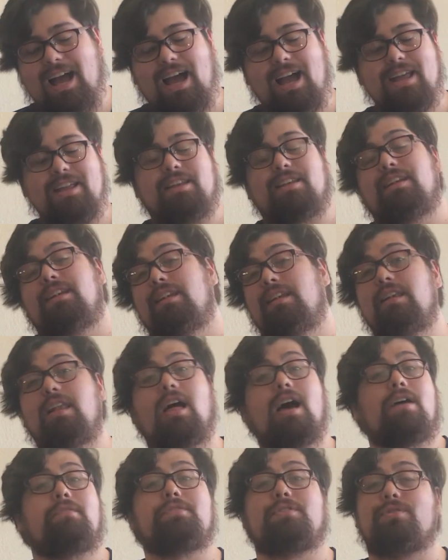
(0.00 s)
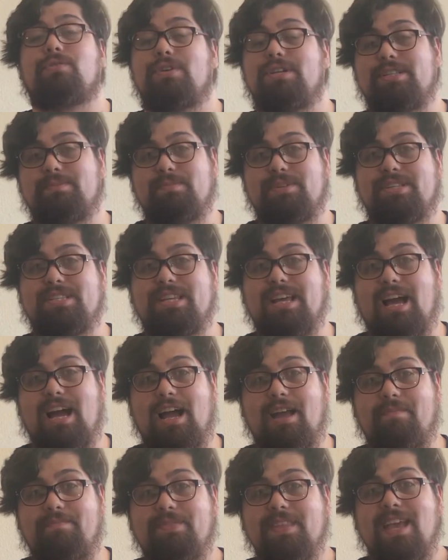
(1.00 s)
I loved Christmas
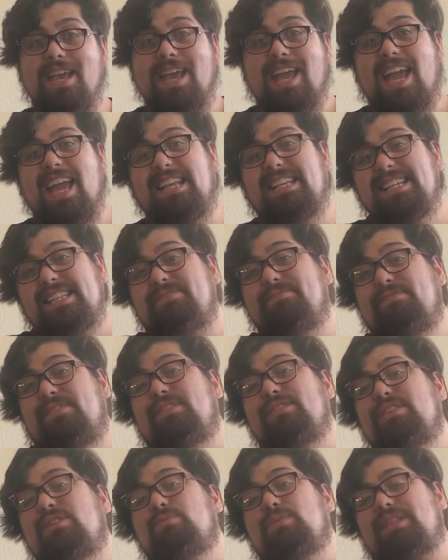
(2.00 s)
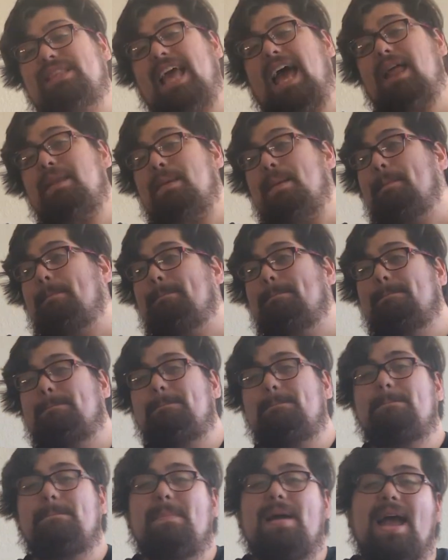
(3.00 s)
time. It just filled you with that
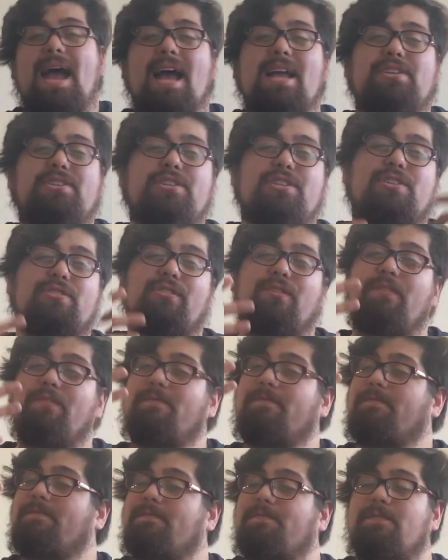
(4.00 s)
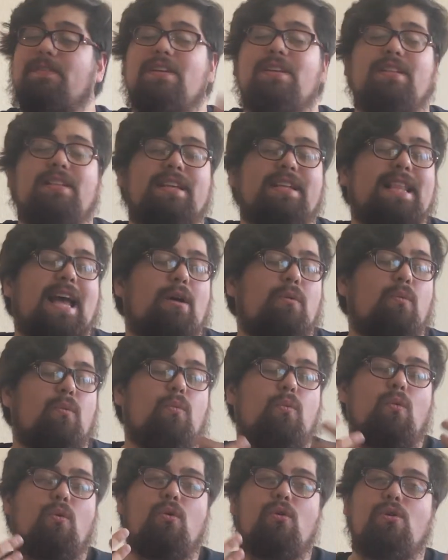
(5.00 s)
magical feeling, that
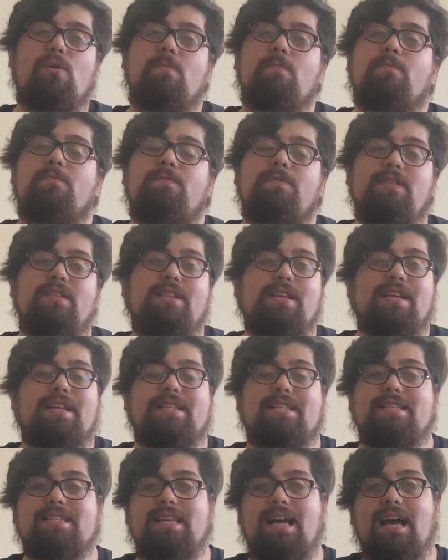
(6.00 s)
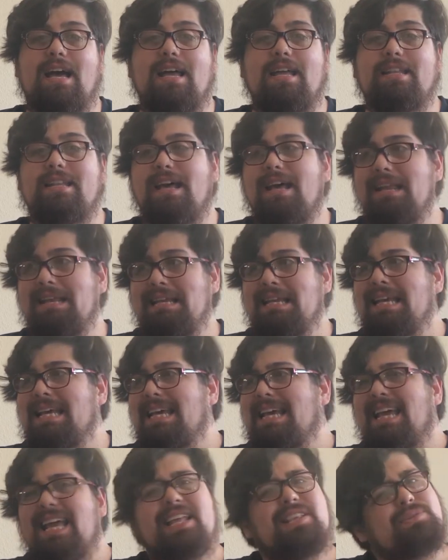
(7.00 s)
warm feeling inside that
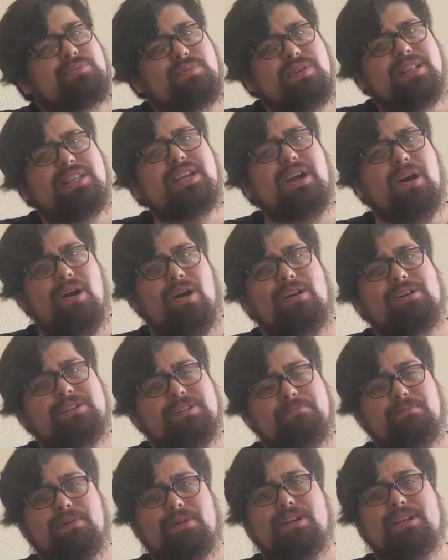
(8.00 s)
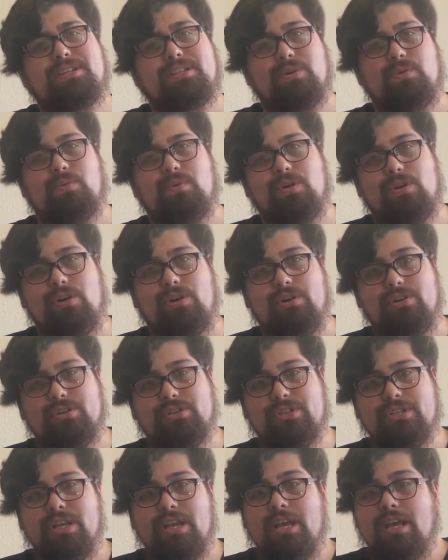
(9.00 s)
it's really hard to put into
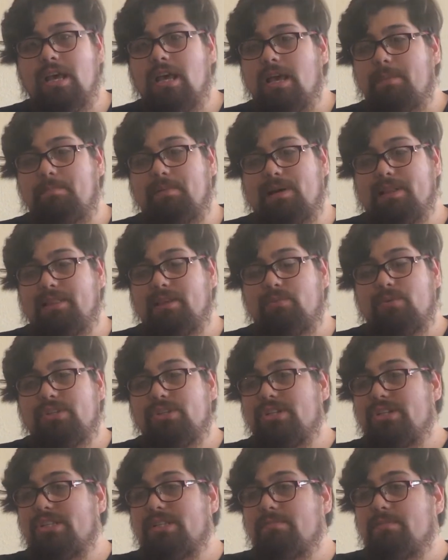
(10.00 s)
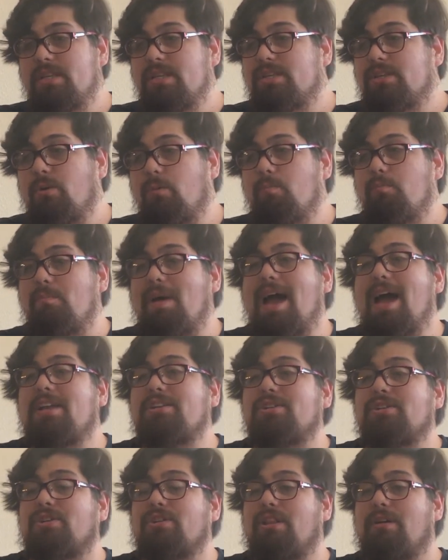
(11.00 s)
words. But there was just something so
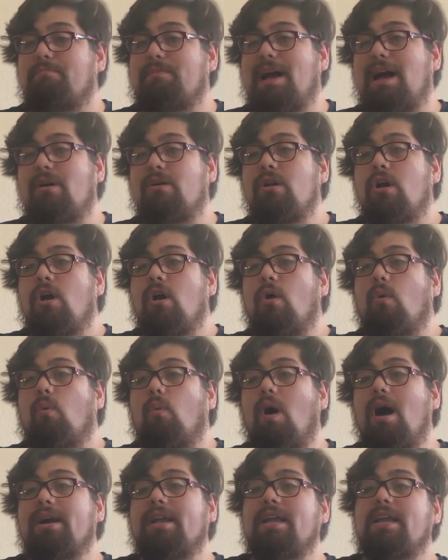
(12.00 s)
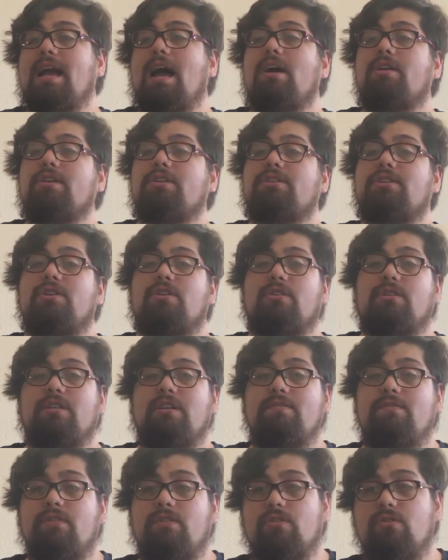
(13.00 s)
magical about walking out into your
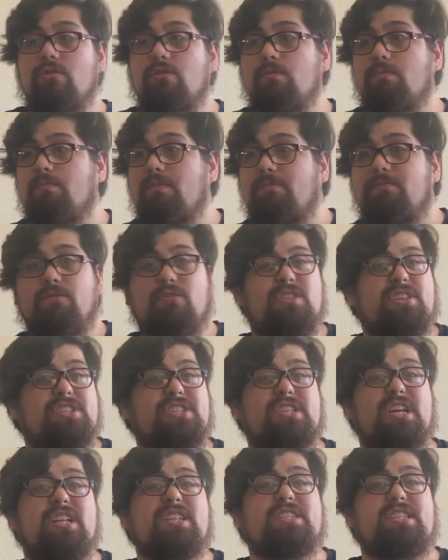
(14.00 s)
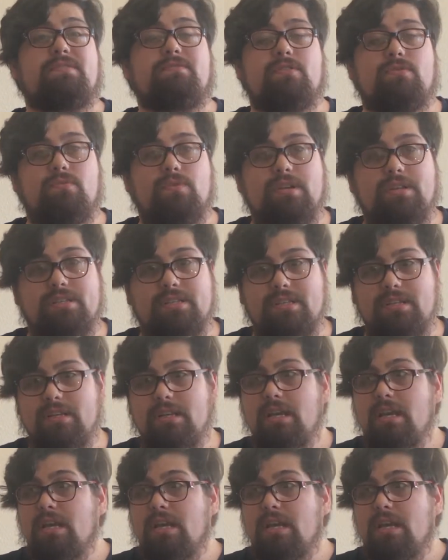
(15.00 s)
living room before the sun's even risen,